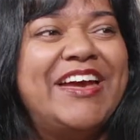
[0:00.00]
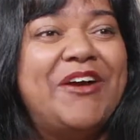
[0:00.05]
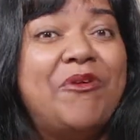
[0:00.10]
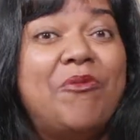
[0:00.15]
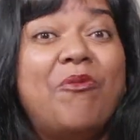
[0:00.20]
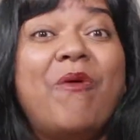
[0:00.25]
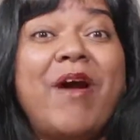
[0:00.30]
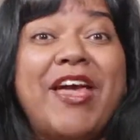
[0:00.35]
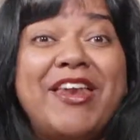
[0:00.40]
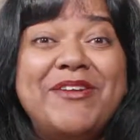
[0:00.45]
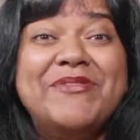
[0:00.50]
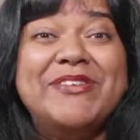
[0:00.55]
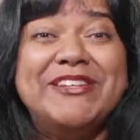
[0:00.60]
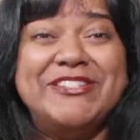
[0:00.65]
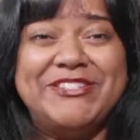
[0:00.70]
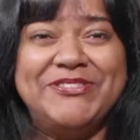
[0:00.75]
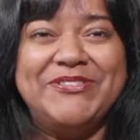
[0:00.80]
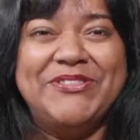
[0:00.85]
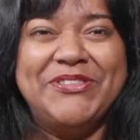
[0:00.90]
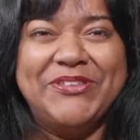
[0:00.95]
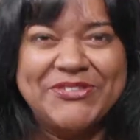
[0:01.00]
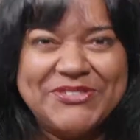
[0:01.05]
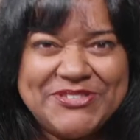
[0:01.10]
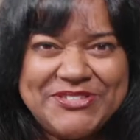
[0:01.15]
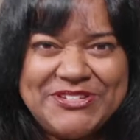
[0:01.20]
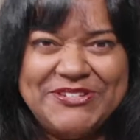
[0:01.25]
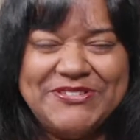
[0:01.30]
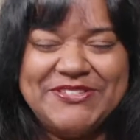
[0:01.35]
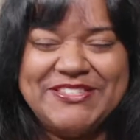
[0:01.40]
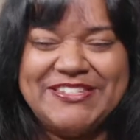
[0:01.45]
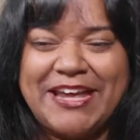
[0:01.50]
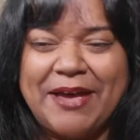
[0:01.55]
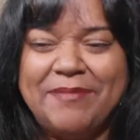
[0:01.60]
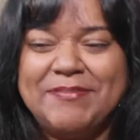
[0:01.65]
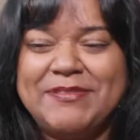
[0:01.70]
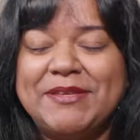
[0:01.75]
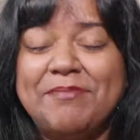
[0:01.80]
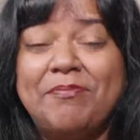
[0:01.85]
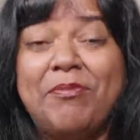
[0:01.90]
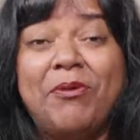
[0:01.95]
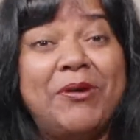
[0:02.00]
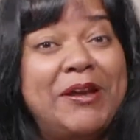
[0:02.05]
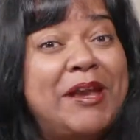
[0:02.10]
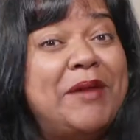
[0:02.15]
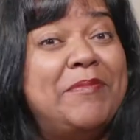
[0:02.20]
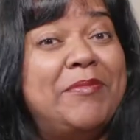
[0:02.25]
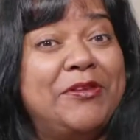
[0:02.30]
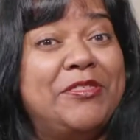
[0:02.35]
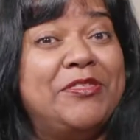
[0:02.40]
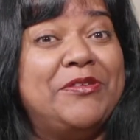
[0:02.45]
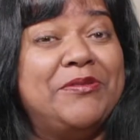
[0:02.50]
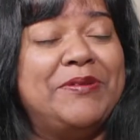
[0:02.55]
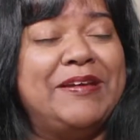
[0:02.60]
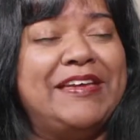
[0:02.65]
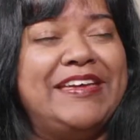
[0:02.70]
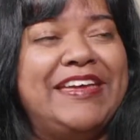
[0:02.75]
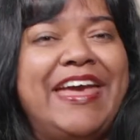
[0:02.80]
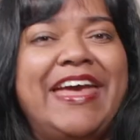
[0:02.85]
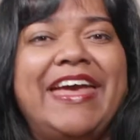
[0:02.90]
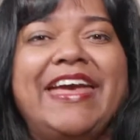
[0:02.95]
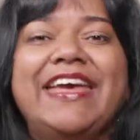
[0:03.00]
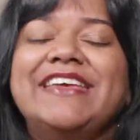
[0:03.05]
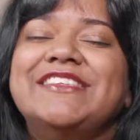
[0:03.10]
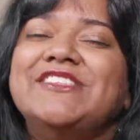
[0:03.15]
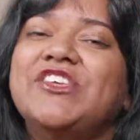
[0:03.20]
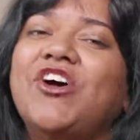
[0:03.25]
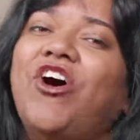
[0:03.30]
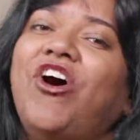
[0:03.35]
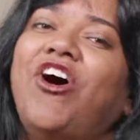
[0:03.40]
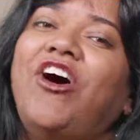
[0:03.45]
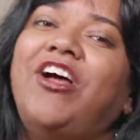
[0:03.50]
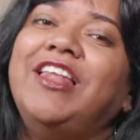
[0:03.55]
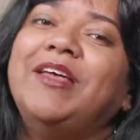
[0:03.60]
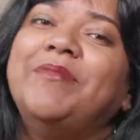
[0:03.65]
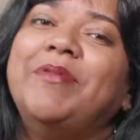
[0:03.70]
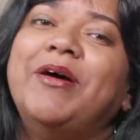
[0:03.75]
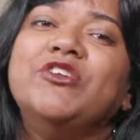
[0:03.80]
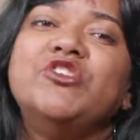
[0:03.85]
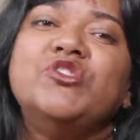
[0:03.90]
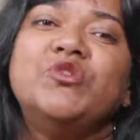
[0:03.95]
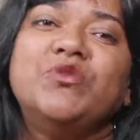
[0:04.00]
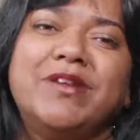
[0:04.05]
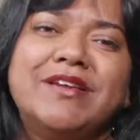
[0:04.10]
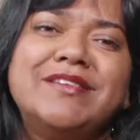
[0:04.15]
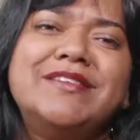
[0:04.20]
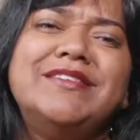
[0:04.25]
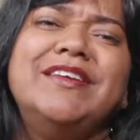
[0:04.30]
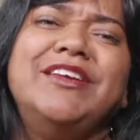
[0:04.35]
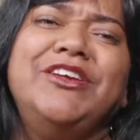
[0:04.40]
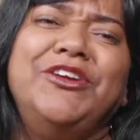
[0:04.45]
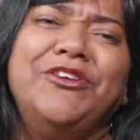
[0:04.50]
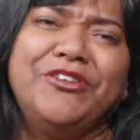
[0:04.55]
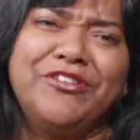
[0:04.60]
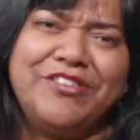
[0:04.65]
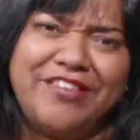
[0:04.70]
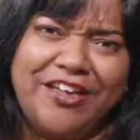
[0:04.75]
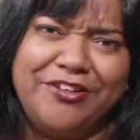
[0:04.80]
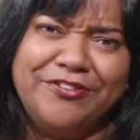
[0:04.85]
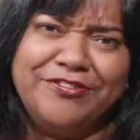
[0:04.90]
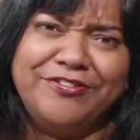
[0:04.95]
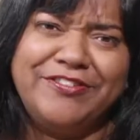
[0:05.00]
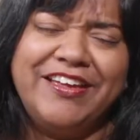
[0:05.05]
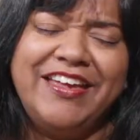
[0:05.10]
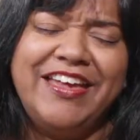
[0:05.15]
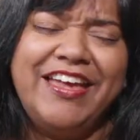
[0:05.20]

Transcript: When we do those two steps, point number 3 is all about trusting yourself.